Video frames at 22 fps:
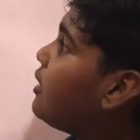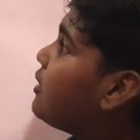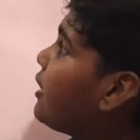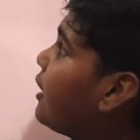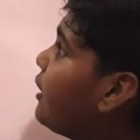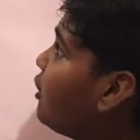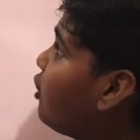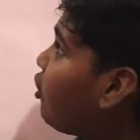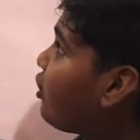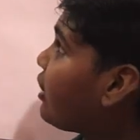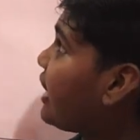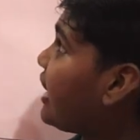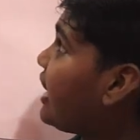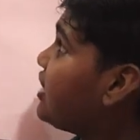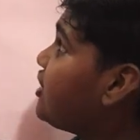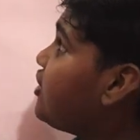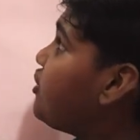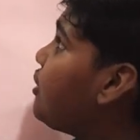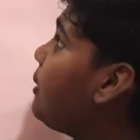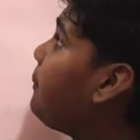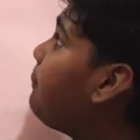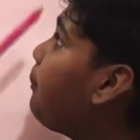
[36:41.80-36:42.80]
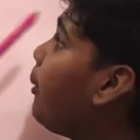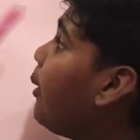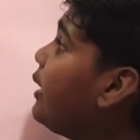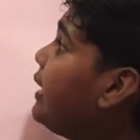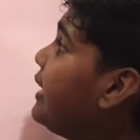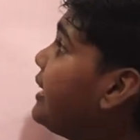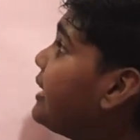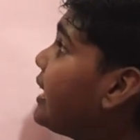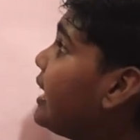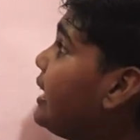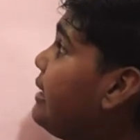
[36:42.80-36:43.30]
the location,
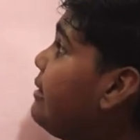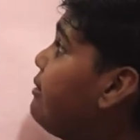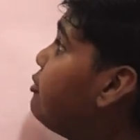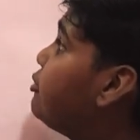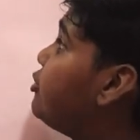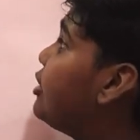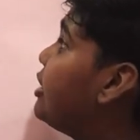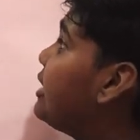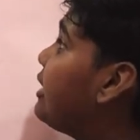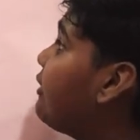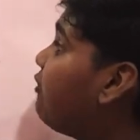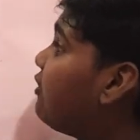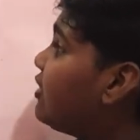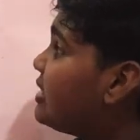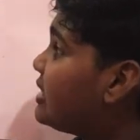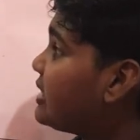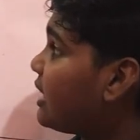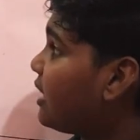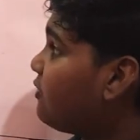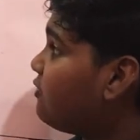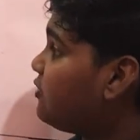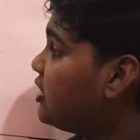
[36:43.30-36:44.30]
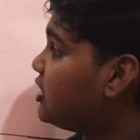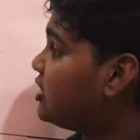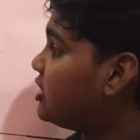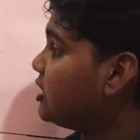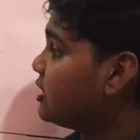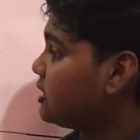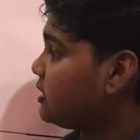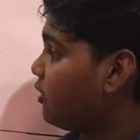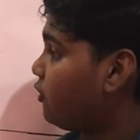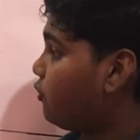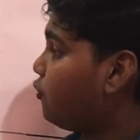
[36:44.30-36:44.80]
political division, the physical
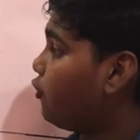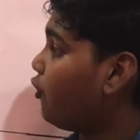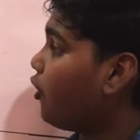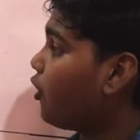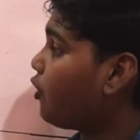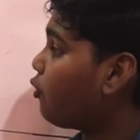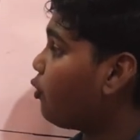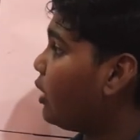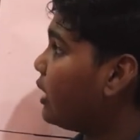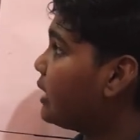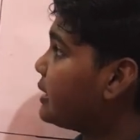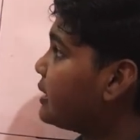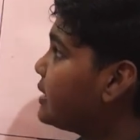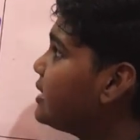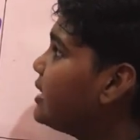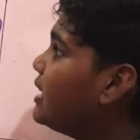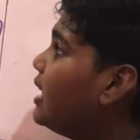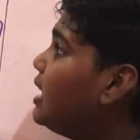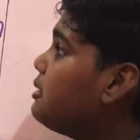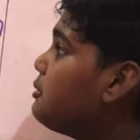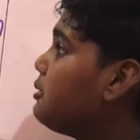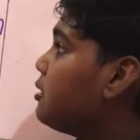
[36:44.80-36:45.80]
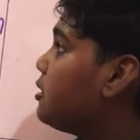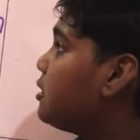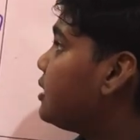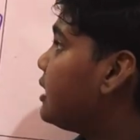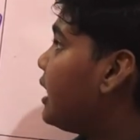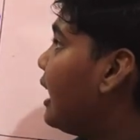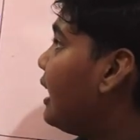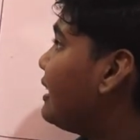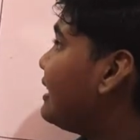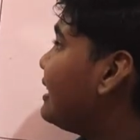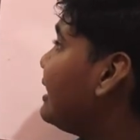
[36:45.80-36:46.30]
features, the four ones.
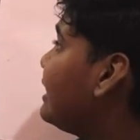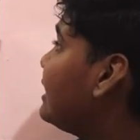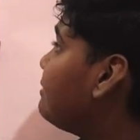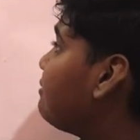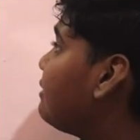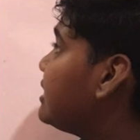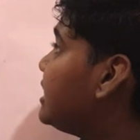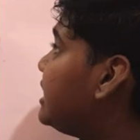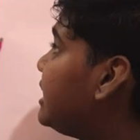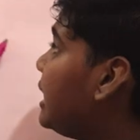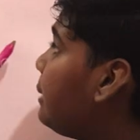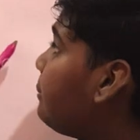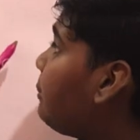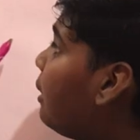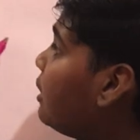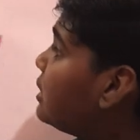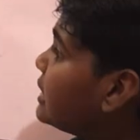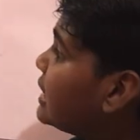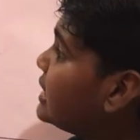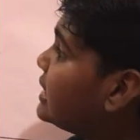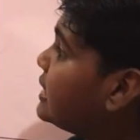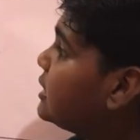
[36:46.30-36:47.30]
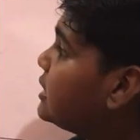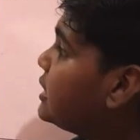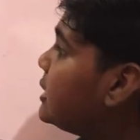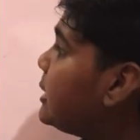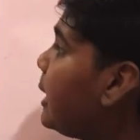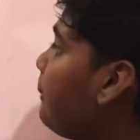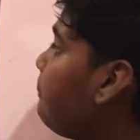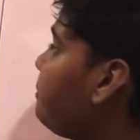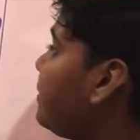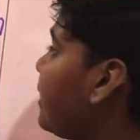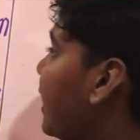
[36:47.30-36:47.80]
The Western Mountain
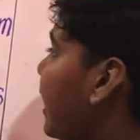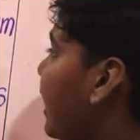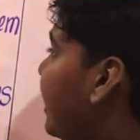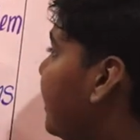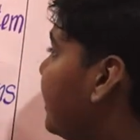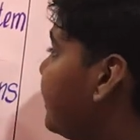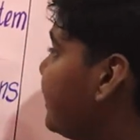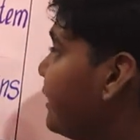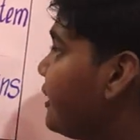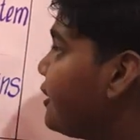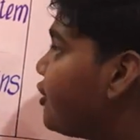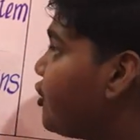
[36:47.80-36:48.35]
System, the Canadian